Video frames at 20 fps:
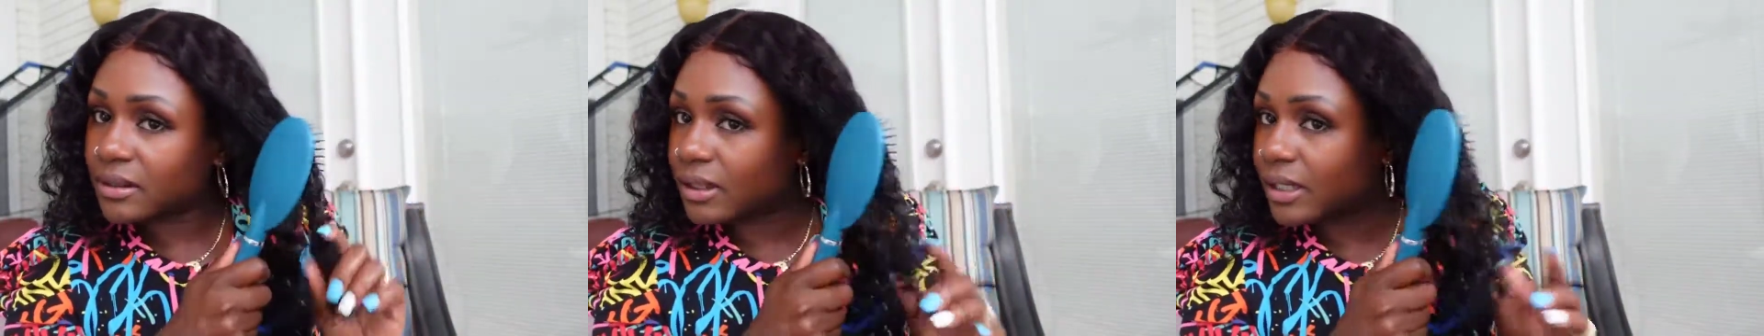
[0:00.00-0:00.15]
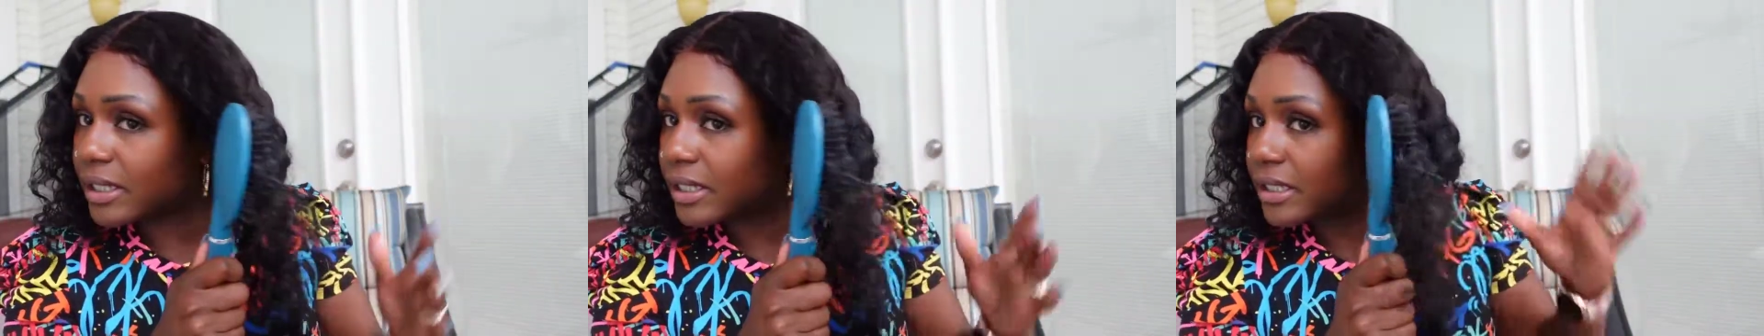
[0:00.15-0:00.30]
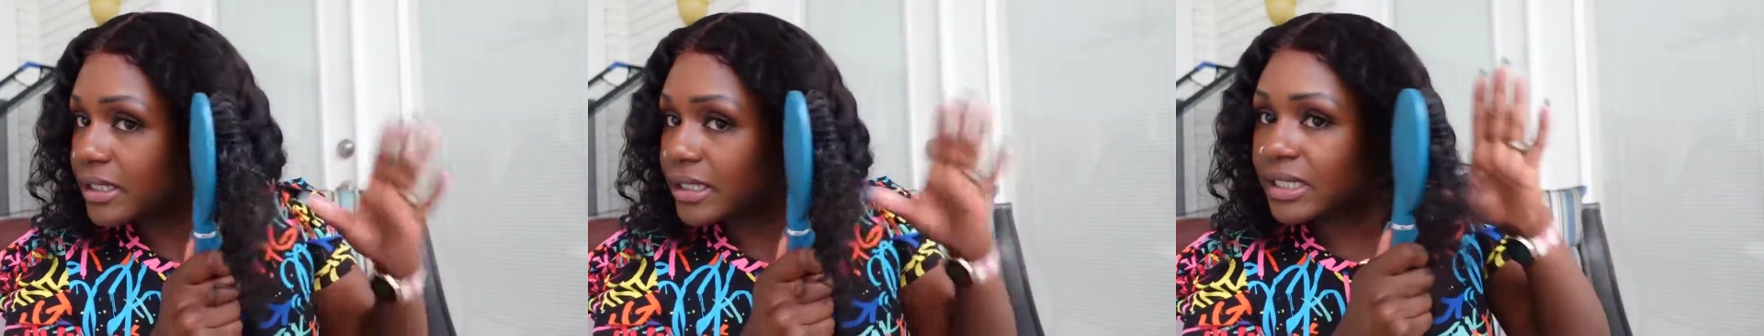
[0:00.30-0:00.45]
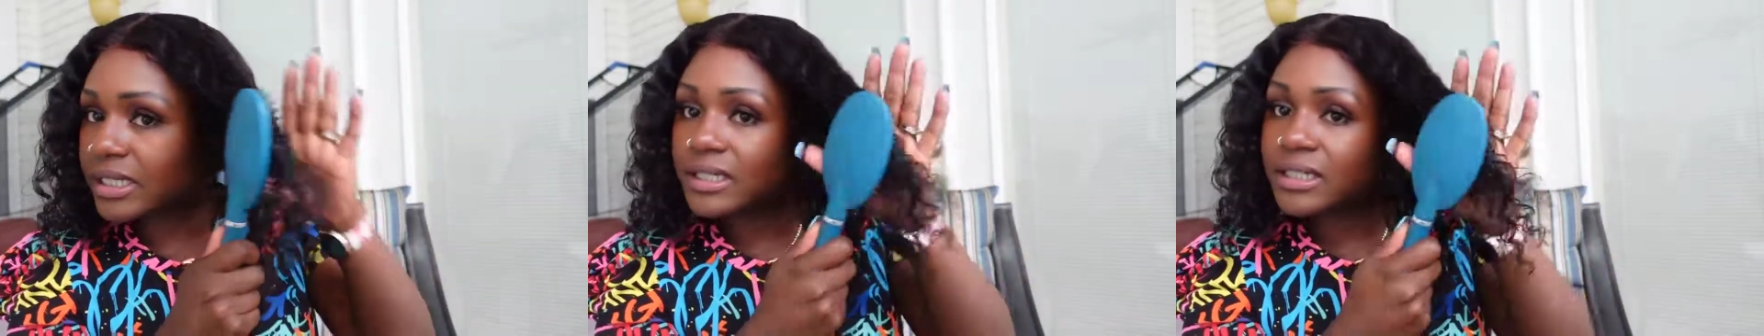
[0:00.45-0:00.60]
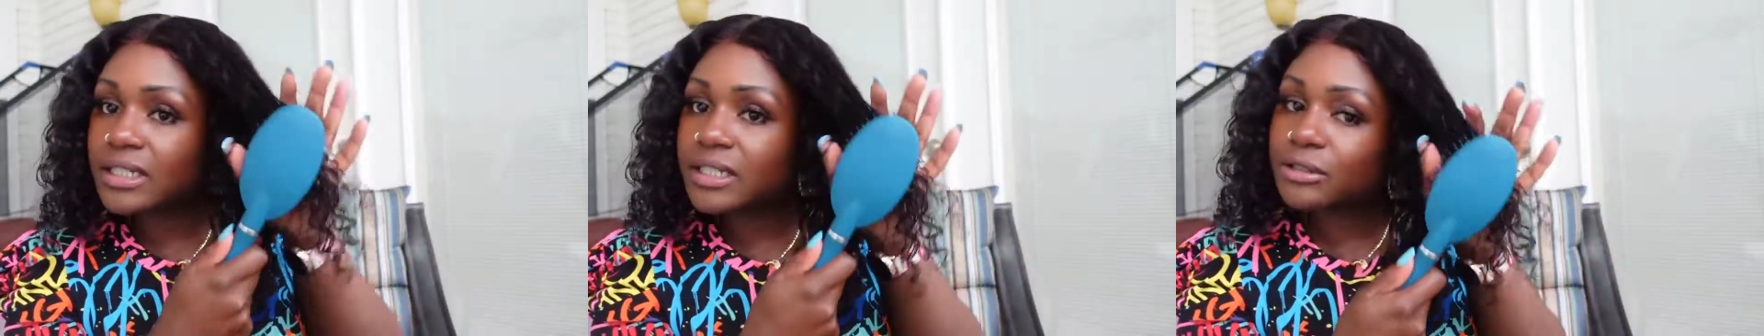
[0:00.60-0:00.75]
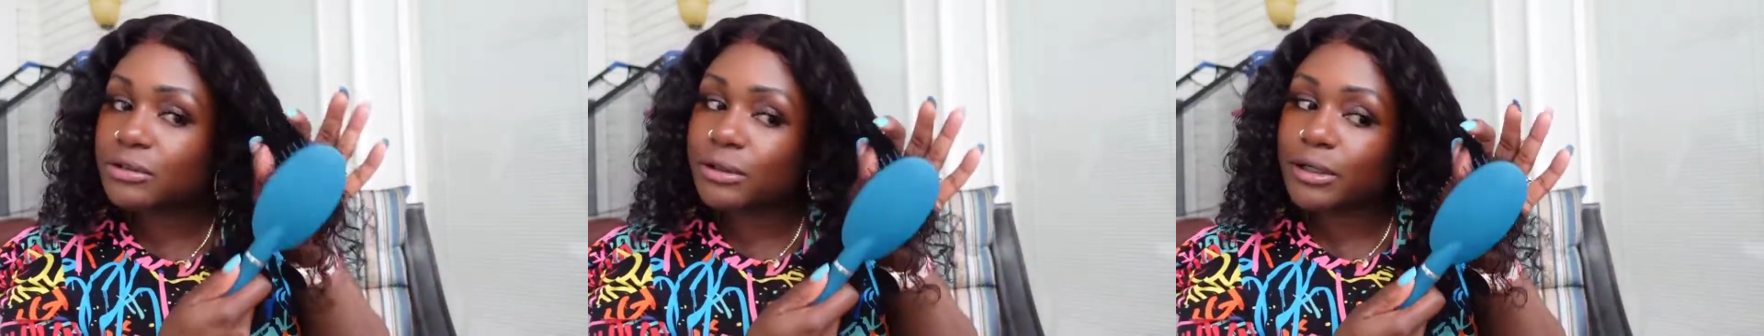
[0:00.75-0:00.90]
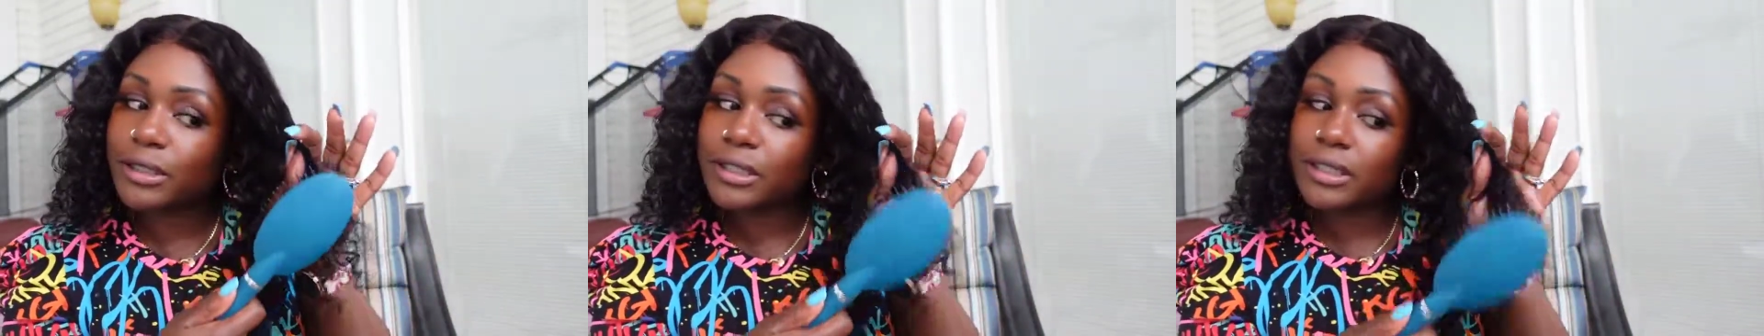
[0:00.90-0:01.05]
or a
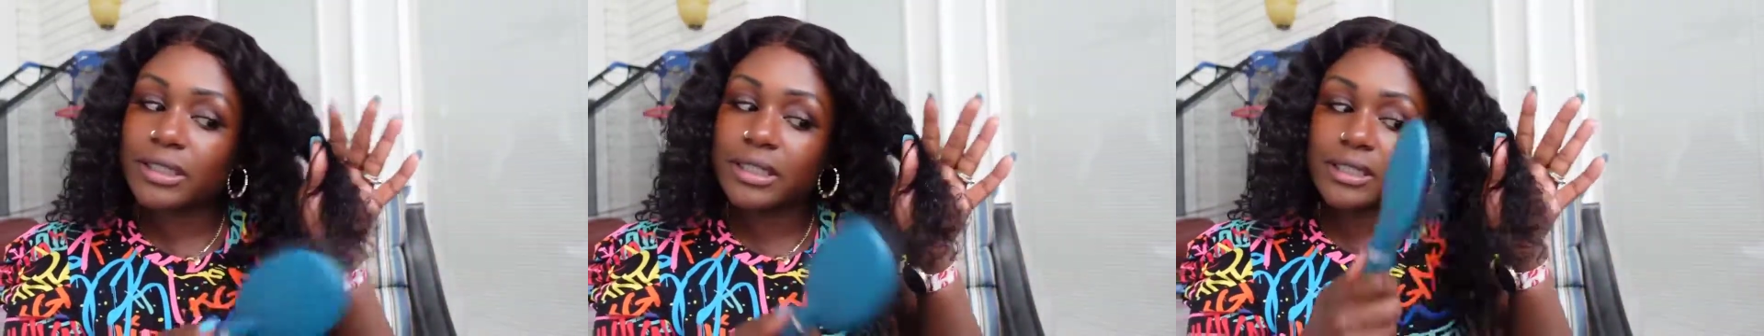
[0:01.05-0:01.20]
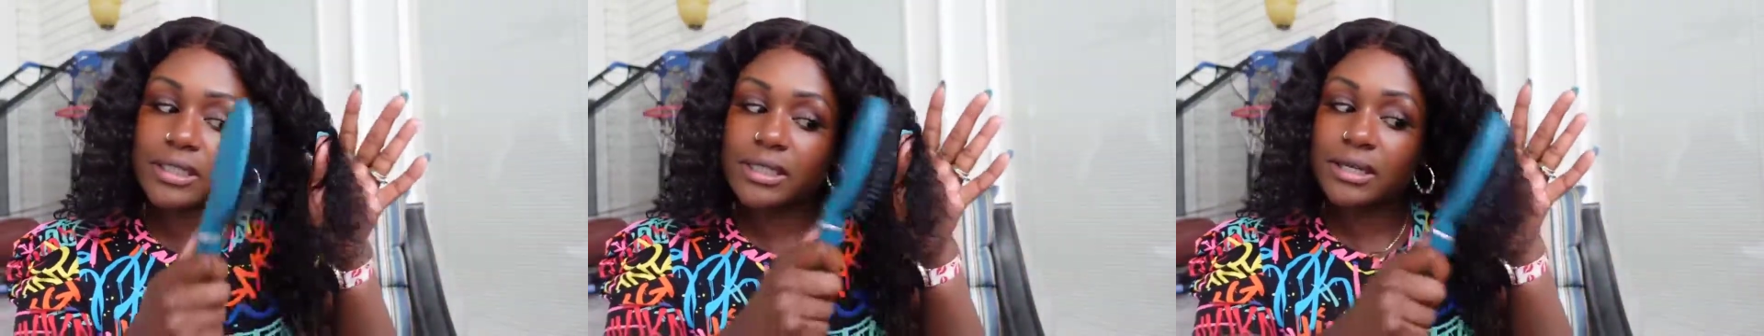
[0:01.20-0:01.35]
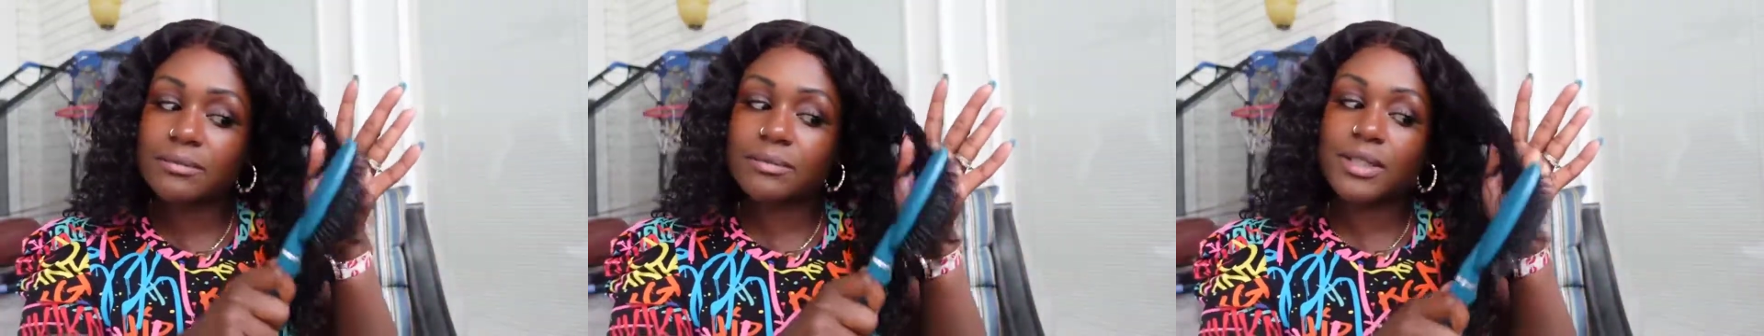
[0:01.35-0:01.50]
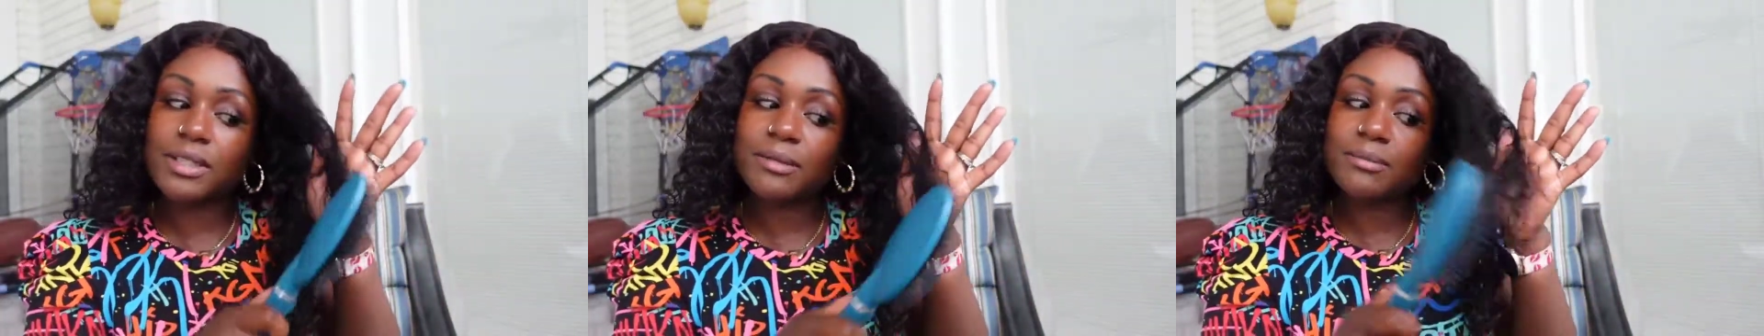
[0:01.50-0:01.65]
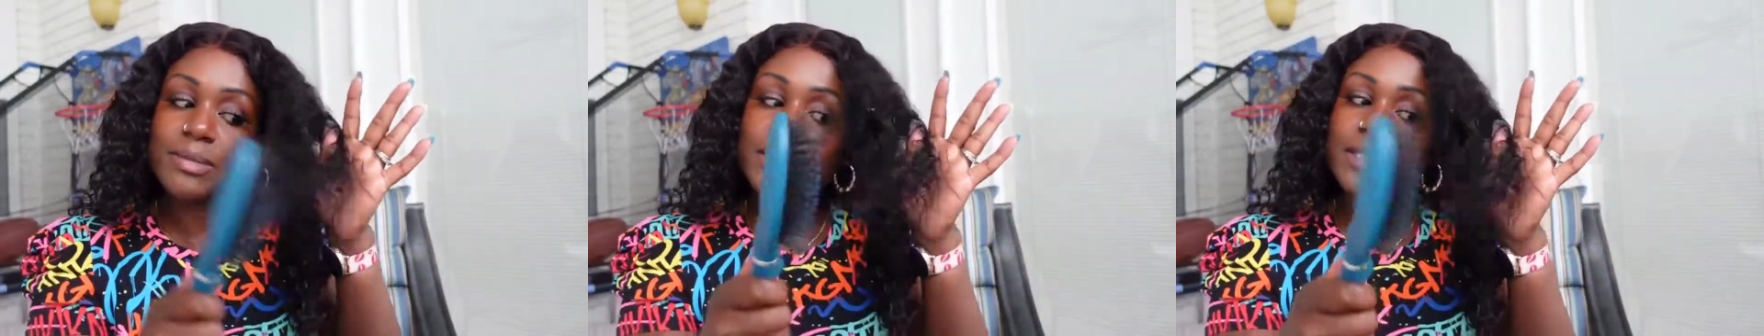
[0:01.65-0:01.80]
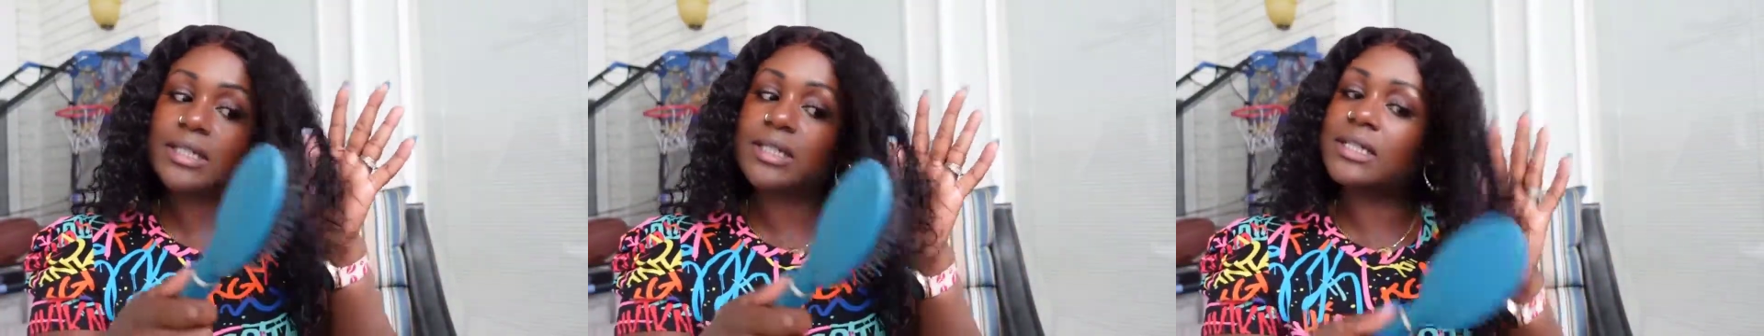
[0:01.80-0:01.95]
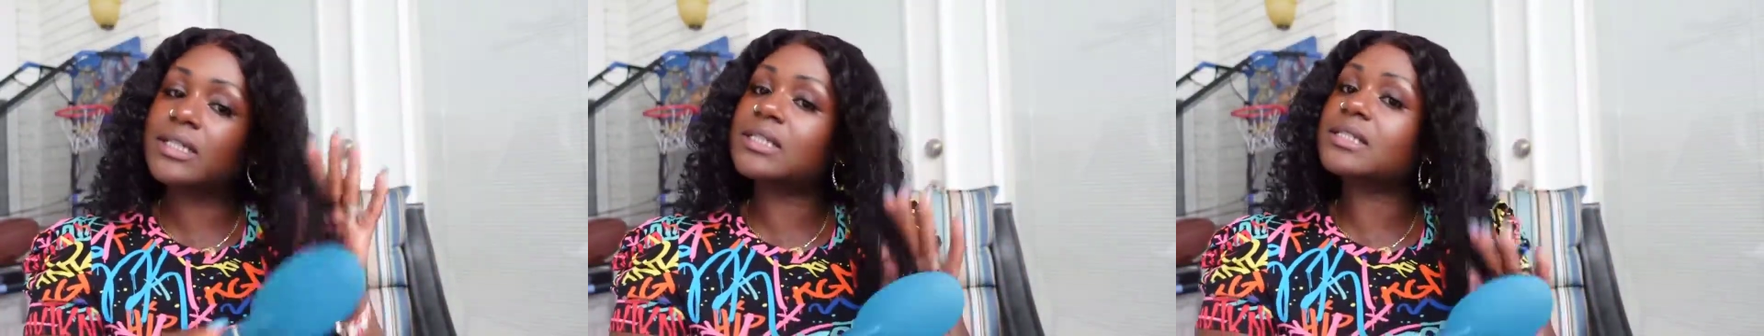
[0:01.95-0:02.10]
kinky curly or something,
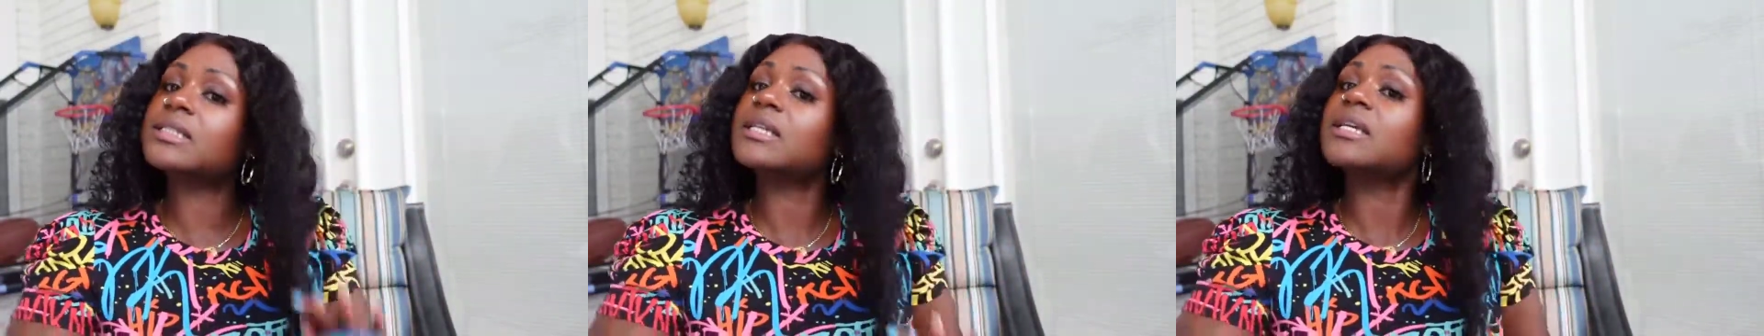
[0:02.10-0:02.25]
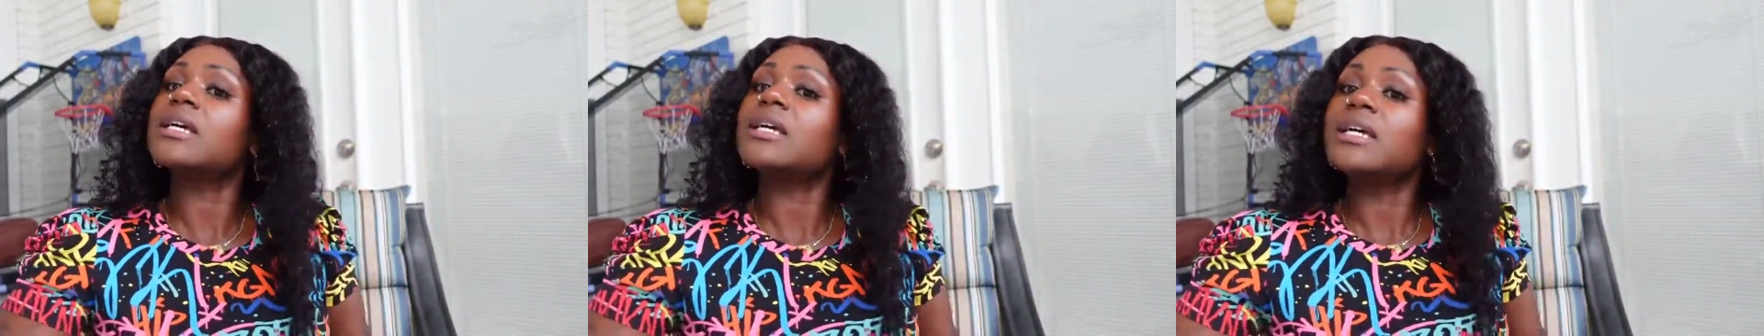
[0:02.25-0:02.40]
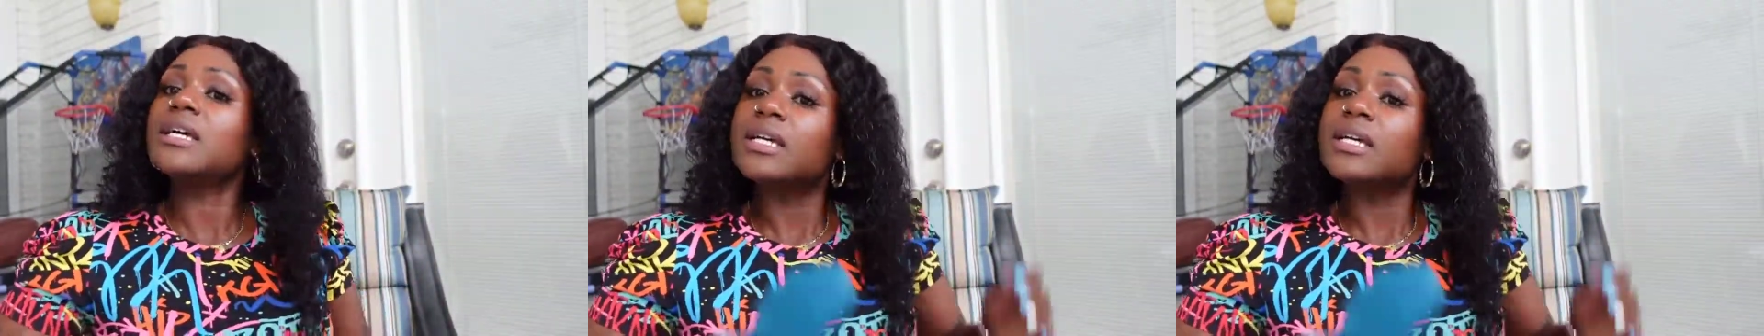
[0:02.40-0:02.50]
because